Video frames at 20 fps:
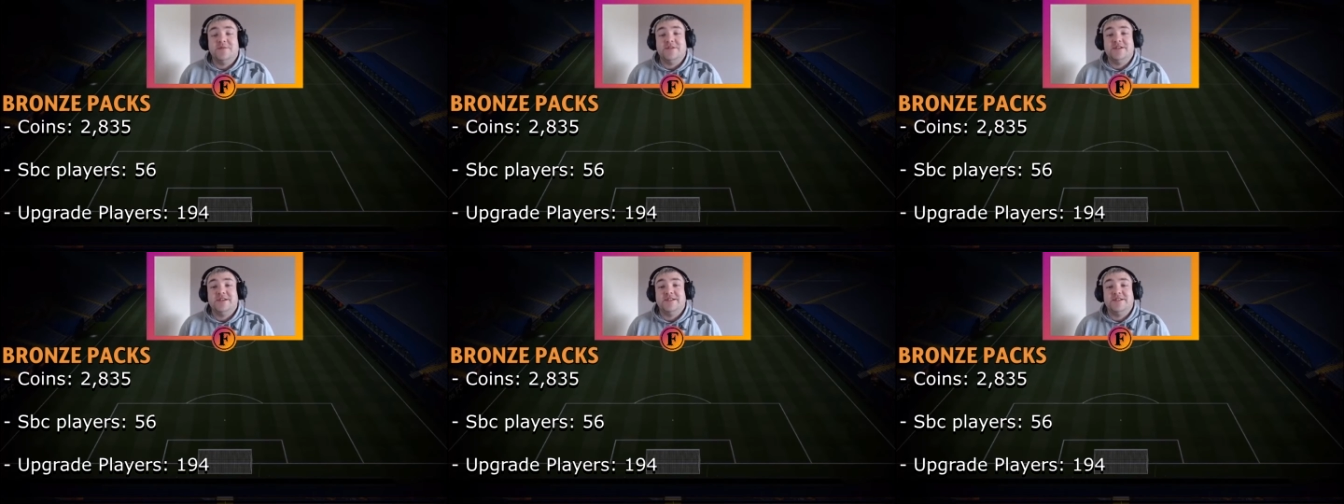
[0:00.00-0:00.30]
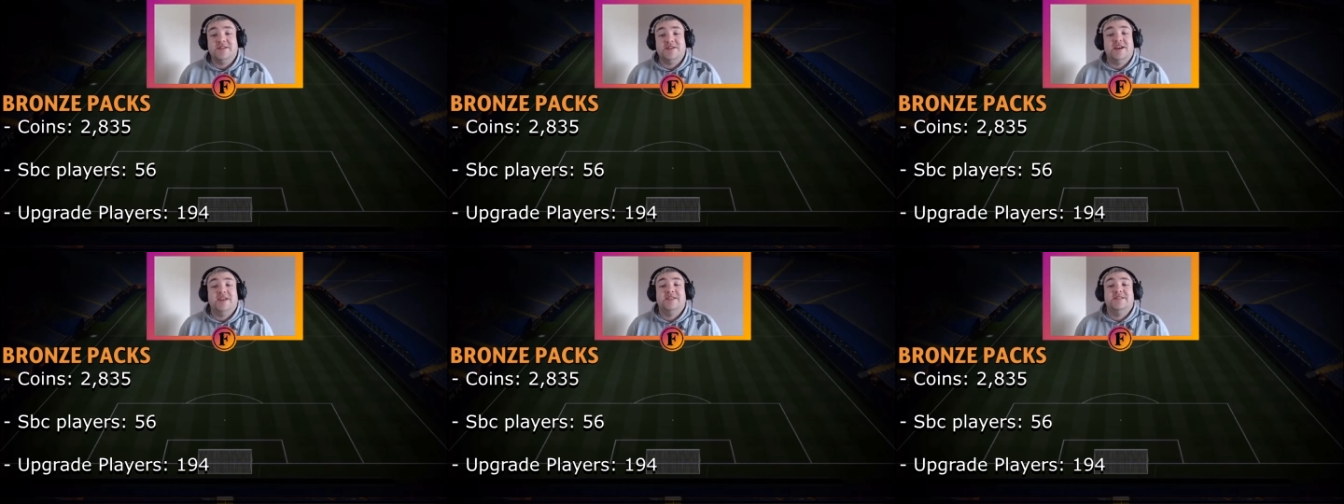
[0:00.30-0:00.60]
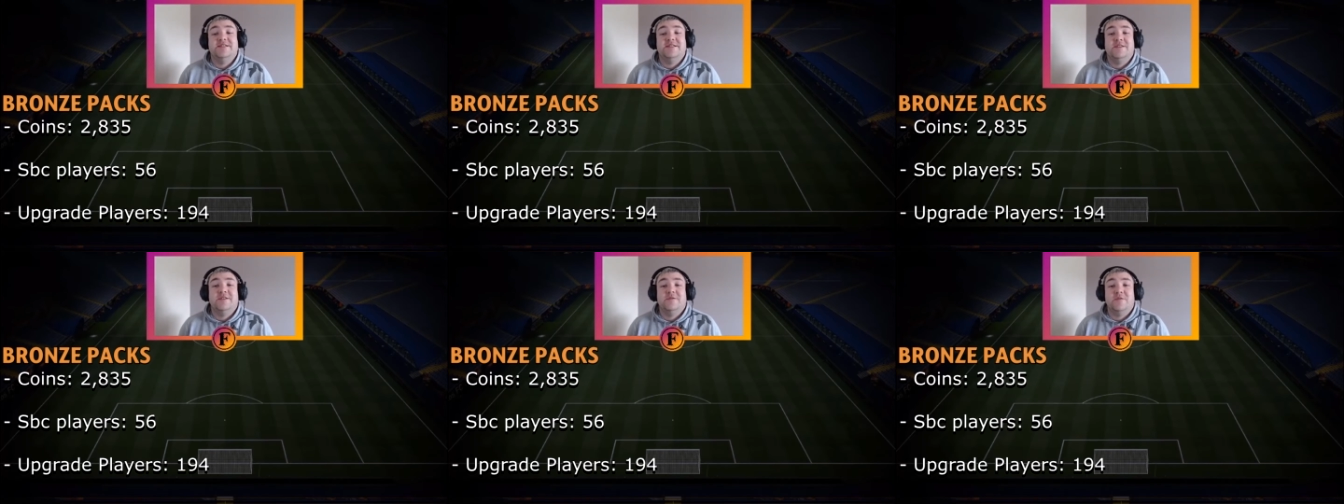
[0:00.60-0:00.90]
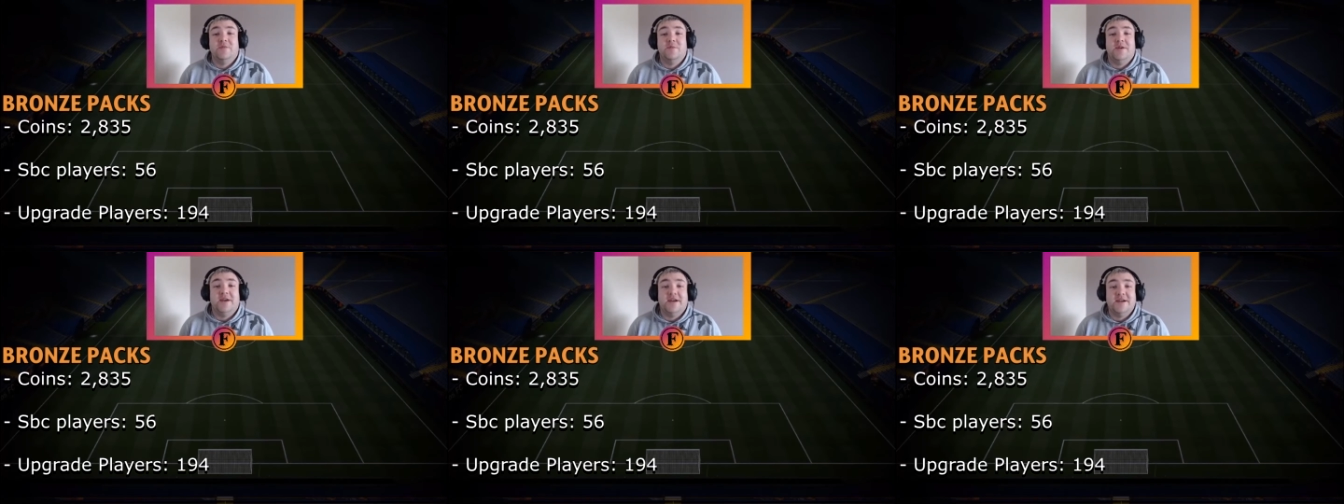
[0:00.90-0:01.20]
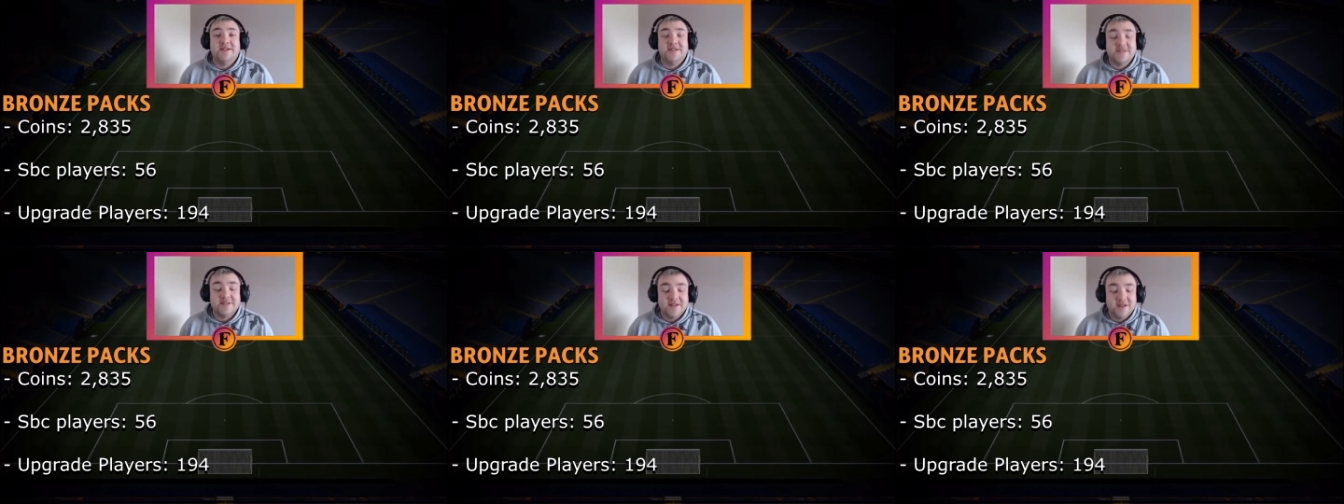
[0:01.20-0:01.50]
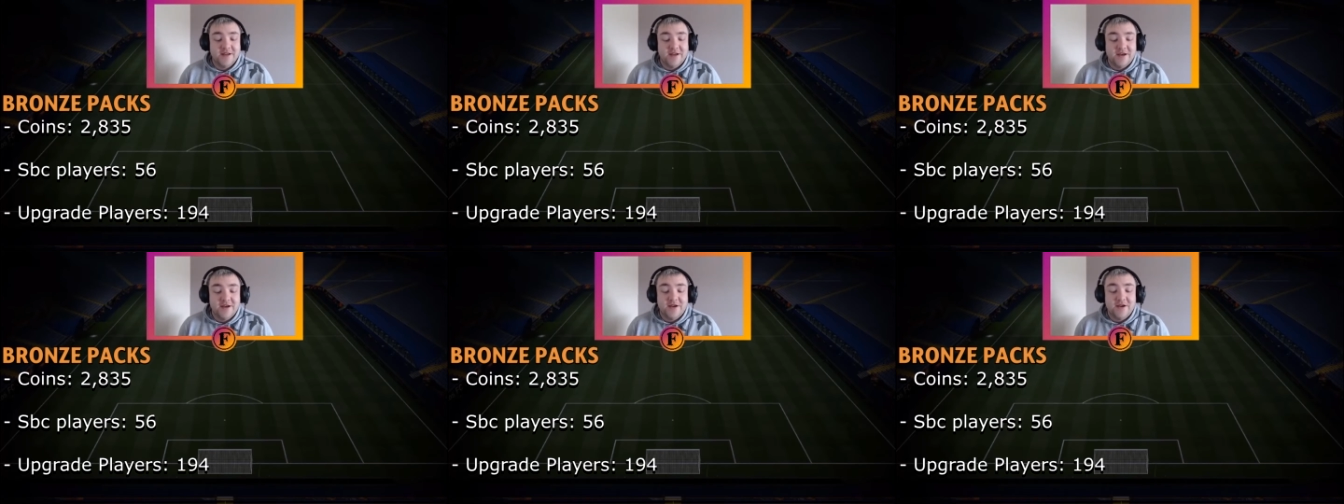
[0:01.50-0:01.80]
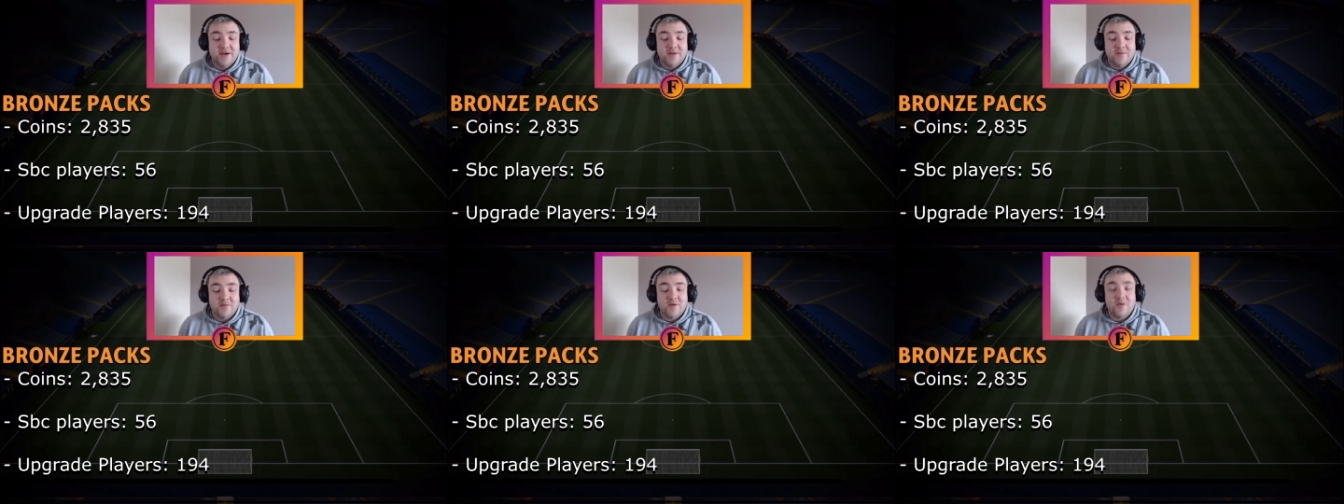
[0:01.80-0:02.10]
these ten silver packs.
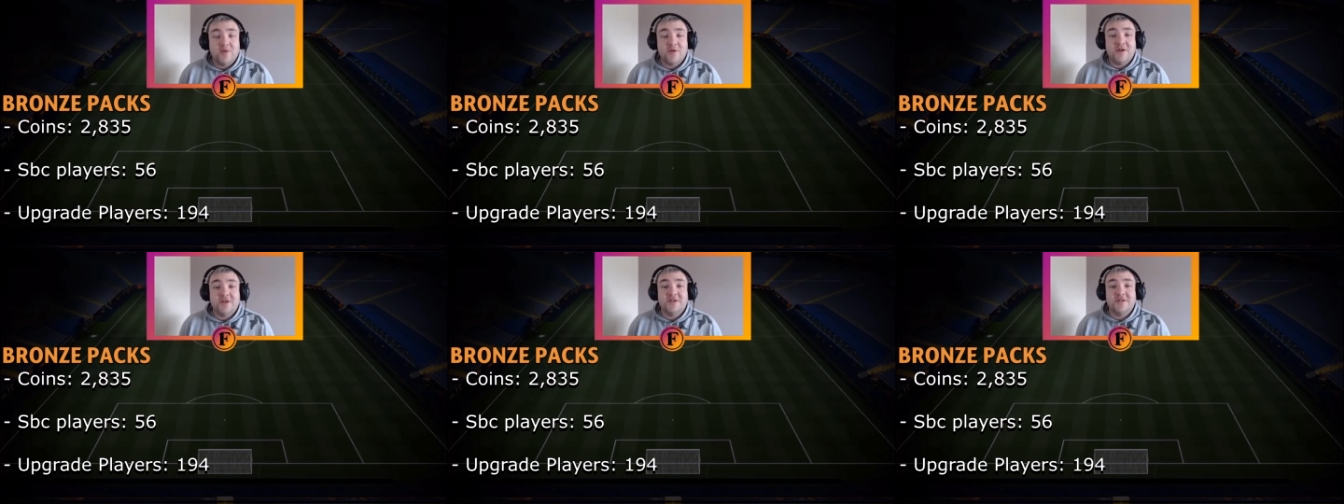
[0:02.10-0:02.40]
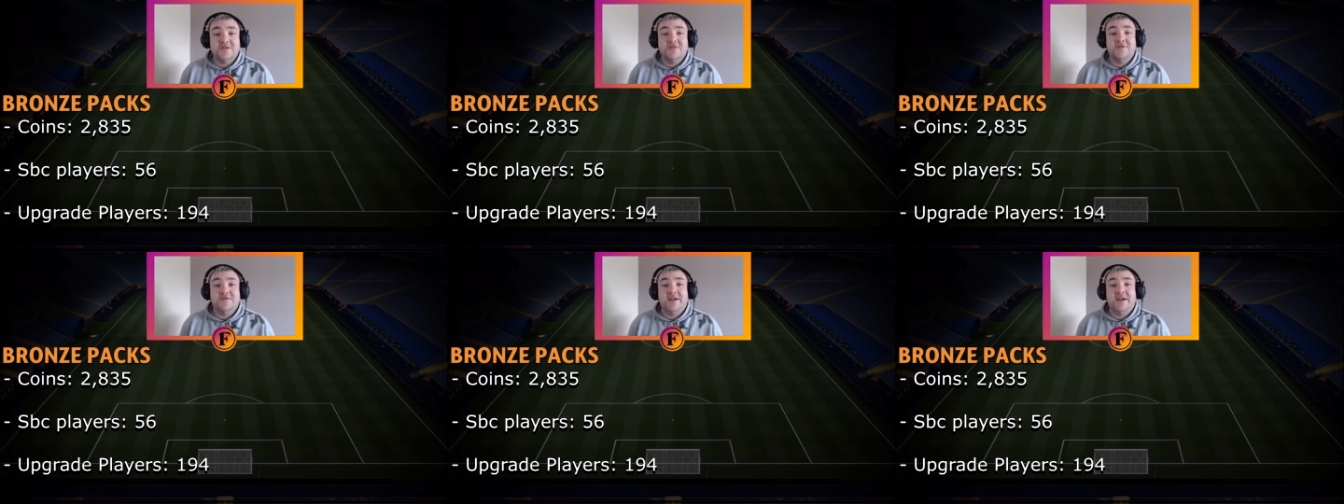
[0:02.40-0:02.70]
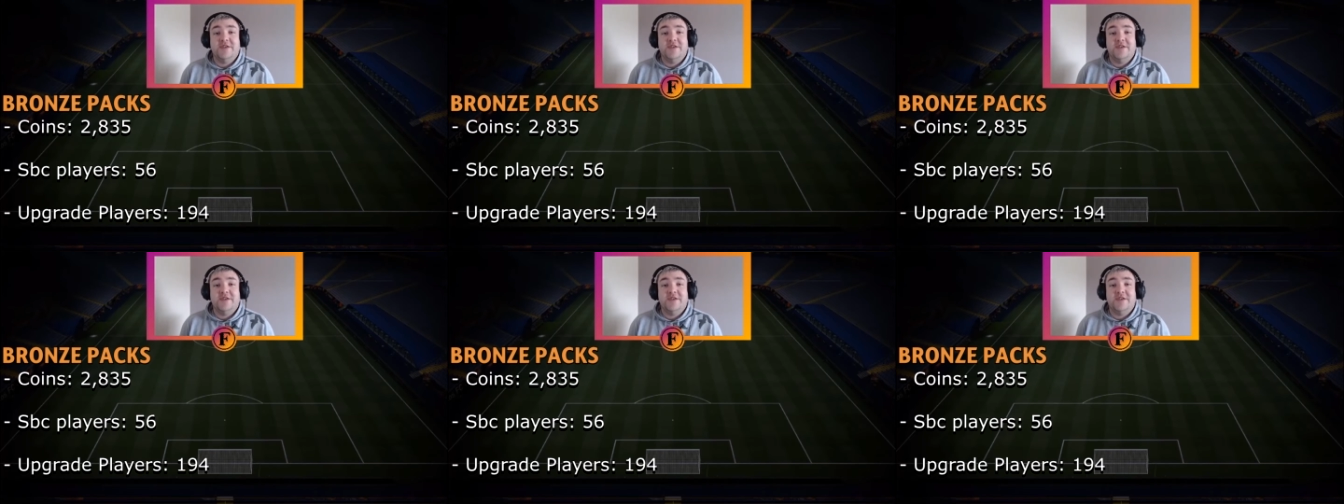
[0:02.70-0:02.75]
What we're going to do now